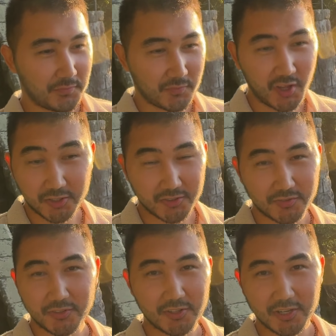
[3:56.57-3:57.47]
not
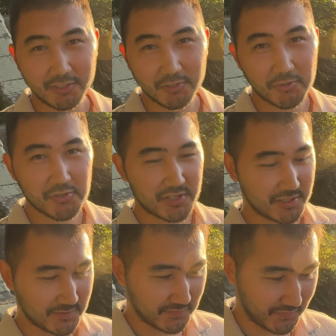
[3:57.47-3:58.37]
for the regular user.
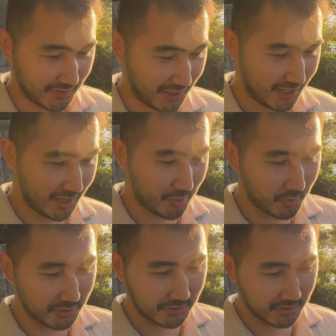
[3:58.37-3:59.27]

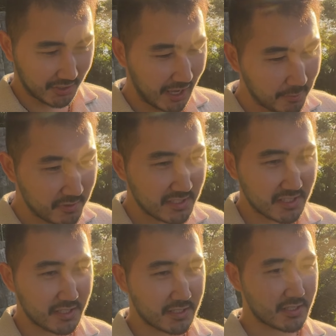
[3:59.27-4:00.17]
What happens
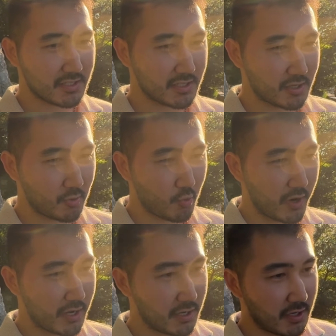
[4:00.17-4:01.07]
is,
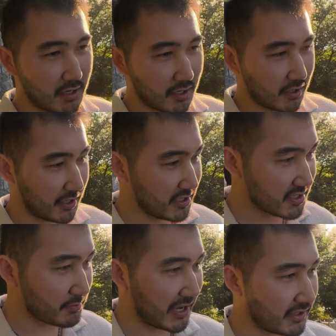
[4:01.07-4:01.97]
when there is
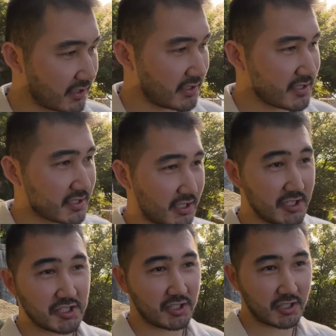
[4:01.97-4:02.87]
a maintenance,
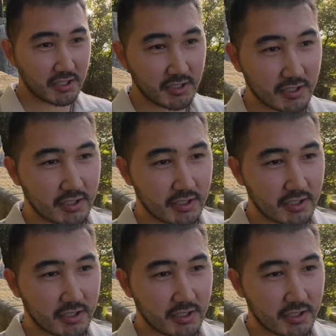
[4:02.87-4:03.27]
engineer